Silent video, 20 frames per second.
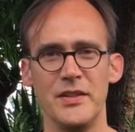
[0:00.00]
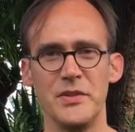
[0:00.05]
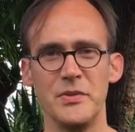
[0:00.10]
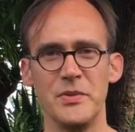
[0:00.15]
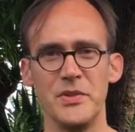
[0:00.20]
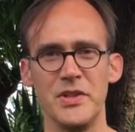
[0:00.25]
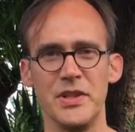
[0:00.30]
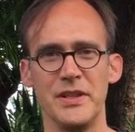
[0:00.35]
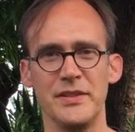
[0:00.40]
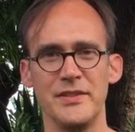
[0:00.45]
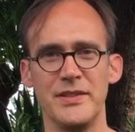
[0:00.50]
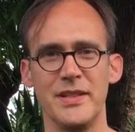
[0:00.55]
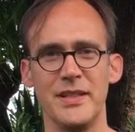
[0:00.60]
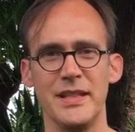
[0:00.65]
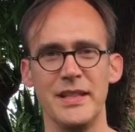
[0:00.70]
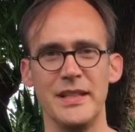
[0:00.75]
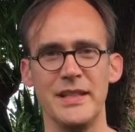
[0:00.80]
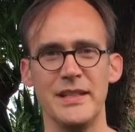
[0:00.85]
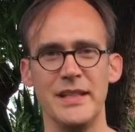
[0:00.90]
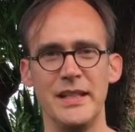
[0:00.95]
has
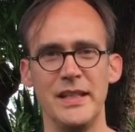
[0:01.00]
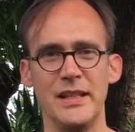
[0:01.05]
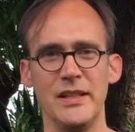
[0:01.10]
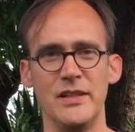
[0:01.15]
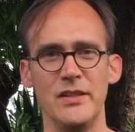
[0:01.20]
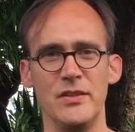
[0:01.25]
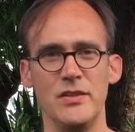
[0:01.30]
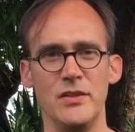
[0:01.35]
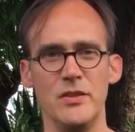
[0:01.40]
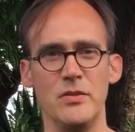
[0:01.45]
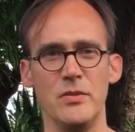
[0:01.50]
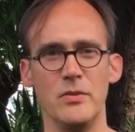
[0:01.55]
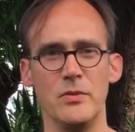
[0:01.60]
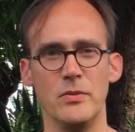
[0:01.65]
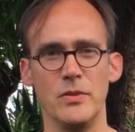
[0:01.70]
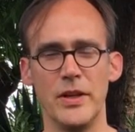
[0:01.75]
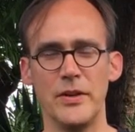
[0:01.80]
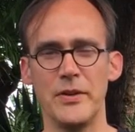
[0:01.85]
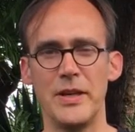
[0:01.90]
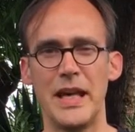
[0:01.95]
resulted in New
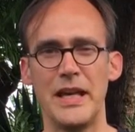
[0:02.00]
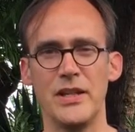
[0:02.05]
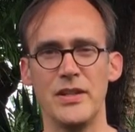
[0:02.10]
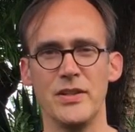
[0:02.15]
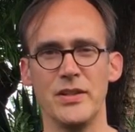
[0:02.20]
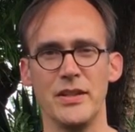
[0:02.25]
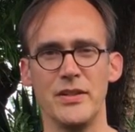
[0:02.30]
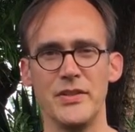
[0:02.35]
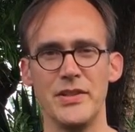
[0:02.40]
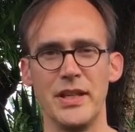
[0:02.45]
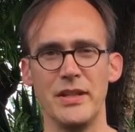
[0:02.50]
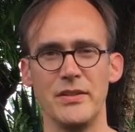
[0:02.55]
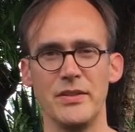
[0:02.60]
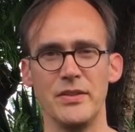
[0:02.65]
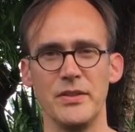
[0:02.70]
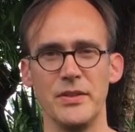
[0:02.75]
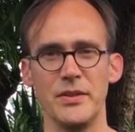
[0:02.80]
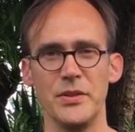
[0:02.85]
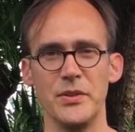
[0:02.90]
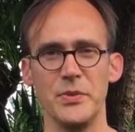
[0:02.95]
Location
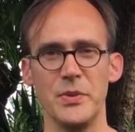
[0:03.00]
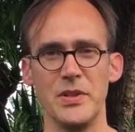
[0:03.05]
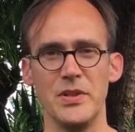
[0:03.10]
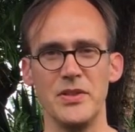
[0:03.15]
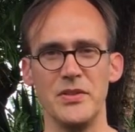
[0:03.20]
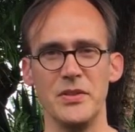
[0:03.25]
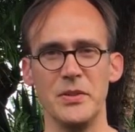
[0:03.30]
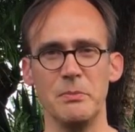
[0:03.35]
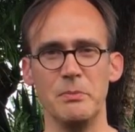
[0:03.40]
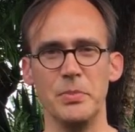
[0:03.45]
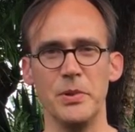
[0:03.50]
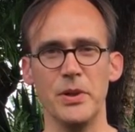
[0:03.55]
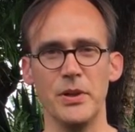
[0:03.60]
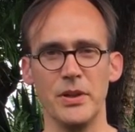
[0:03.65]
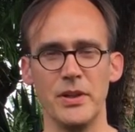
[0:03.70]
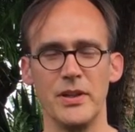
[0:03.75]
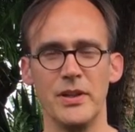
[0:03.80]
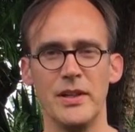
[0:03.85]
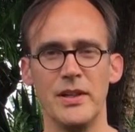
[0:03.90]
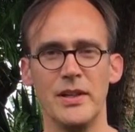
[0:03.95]
Essentials, which is a
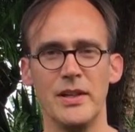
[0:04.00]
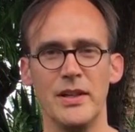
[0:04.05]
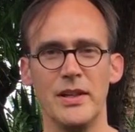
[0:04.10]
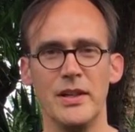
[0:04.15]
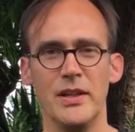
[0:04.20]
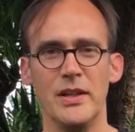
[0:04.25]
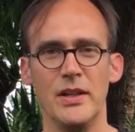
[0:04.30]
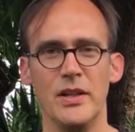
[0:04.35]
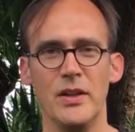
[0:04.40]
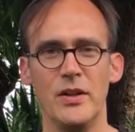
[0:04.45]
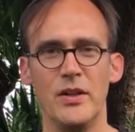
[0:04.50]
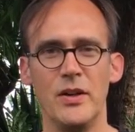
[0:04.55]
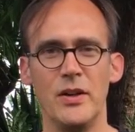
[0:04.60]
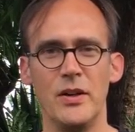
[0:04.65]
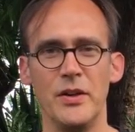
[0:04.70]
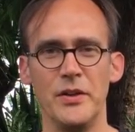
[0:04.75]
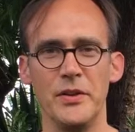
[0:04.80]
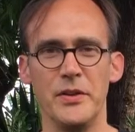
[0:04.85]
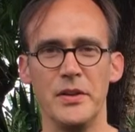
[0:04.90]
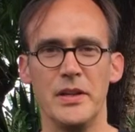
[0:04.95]
book
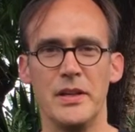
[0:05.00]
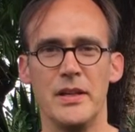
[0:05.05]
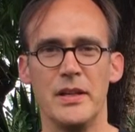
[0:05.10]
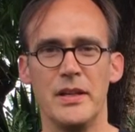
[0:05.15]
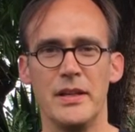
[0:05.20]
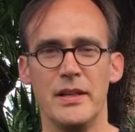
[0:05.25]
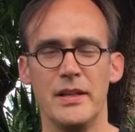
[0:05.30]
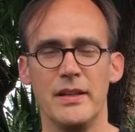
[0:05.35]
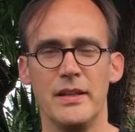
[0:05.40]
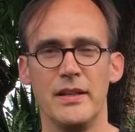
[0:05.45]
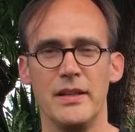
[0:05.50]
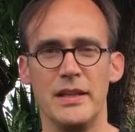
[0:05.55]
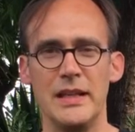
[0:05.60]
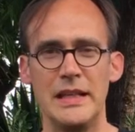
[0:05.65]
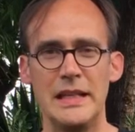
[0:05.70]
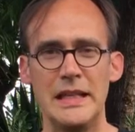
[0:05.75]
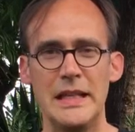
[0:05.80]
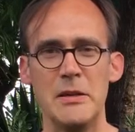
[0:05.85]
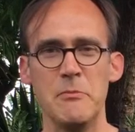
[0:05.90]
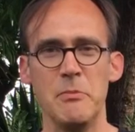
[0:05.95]
on
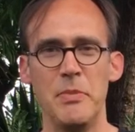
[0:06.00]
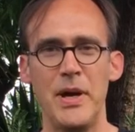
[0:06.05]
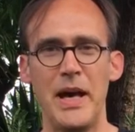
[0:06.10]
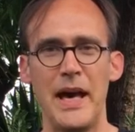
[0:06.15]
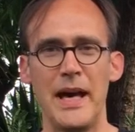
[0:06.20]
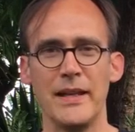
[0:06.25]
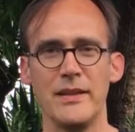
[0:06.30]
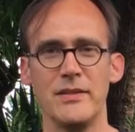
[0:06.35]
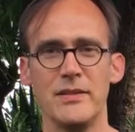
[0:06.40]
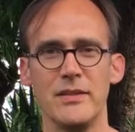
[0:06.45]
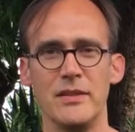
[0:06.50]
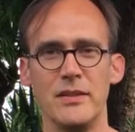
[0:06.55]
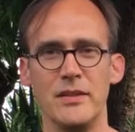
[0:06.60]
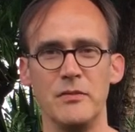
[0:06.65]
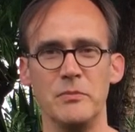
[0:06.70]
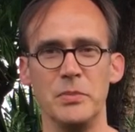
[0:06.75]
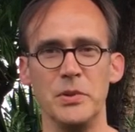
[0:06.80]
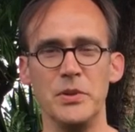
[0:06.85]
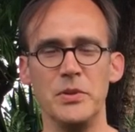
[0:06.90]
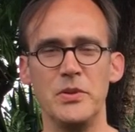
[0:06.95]
the impact
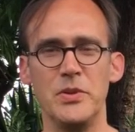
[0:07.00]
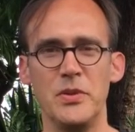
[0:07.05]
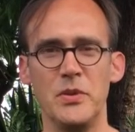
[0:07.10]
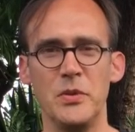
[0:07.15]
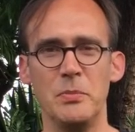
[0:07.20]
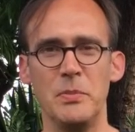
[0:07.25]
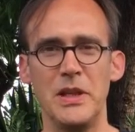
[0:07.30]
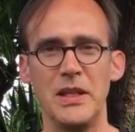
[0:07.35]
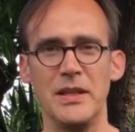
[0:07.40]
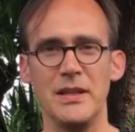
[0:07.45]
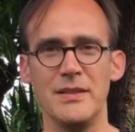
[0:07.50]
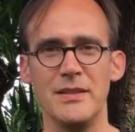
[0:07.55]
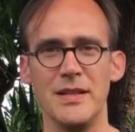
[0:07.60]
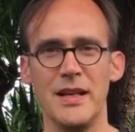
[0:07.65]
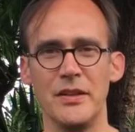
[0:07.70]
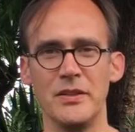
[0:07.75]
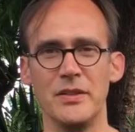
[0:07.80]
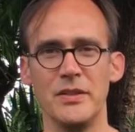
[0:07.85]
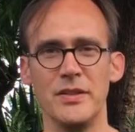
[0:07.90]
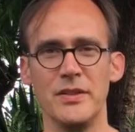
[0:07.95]
of Bluetooth beacon
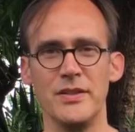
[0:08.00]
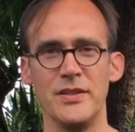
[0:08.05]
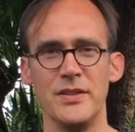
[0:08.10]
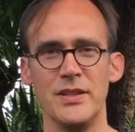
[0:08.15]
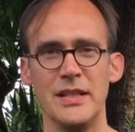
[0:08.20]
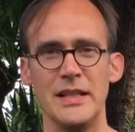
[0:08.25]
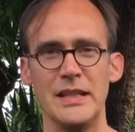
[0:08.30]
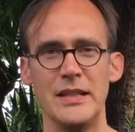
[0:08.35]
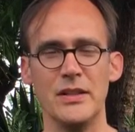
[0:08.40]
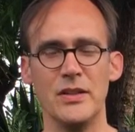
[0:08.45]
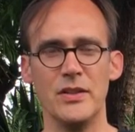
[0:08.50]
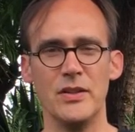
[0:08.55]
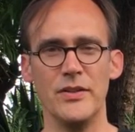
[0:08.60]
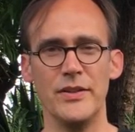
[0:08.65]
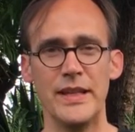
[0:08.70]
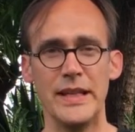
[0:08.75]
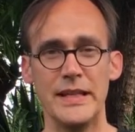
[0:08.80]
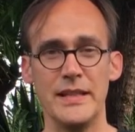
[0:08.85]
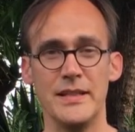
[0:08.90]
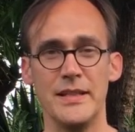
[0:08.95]
technology on
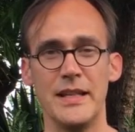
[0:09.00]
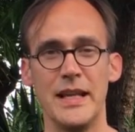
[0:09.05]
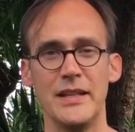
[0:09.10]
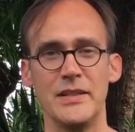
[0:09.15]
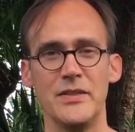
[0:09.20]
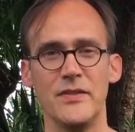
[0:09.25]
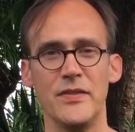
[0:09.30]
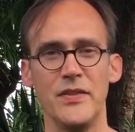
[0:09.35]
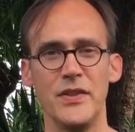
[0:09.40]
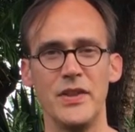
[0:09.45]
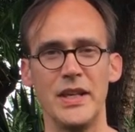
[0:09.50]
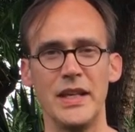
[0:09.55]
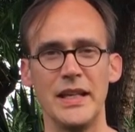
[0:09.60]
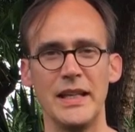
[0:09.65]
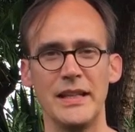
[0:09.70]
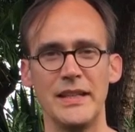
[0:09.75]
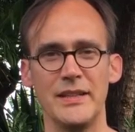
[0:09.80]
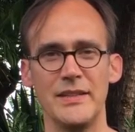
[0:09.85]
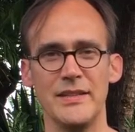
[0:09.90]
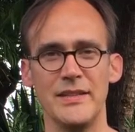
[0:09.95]
the Internet of
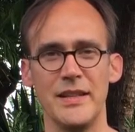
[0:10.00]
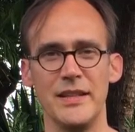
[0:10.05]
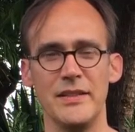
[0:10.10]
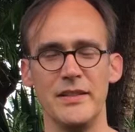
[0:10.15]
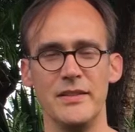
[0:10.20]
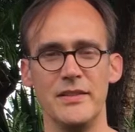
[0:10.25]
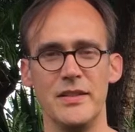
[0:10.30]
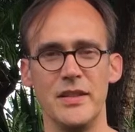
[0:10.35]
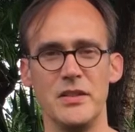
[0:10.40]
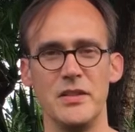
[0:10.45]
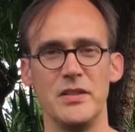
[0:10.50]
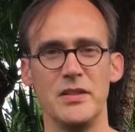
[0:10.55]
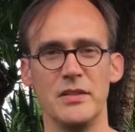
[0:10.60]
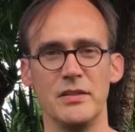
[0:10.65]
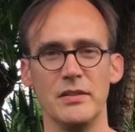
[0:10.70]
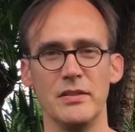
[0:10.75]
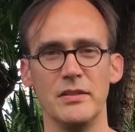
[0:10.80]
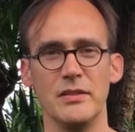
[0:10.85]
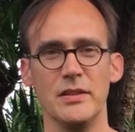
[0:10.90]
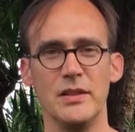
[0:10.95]
Things and
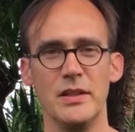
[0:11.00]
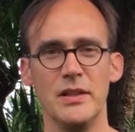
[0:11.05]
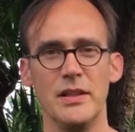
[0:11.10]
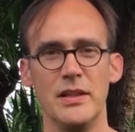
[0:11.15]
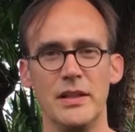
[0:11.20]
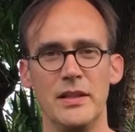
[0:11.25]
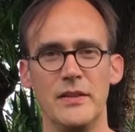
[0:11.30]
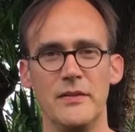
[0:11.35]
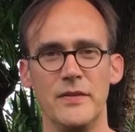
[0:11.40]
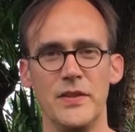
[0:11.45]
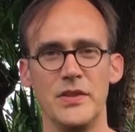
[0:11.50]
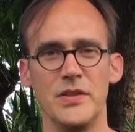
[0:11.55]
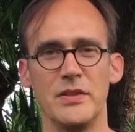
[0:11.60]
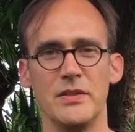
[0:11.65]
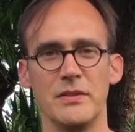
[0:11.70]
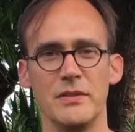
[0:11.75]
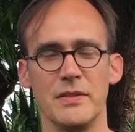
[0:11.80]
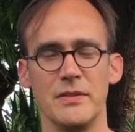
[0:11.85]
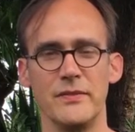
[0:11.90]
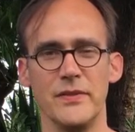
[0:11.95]
digital
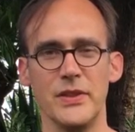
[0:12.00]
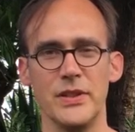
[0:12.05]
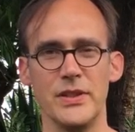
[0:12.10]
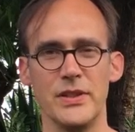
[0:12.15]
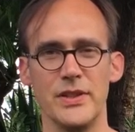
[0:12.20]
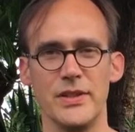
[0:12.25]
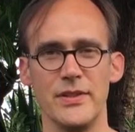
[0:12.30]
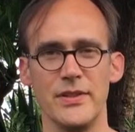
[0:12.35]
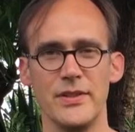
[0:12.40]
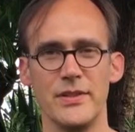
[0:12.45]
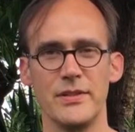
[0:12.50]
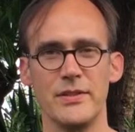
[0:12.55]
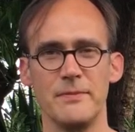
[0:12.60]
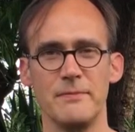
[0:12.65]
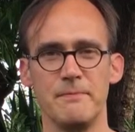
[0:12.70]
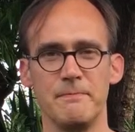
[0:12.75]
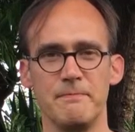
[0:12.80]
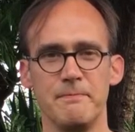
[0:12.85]
physical convergence.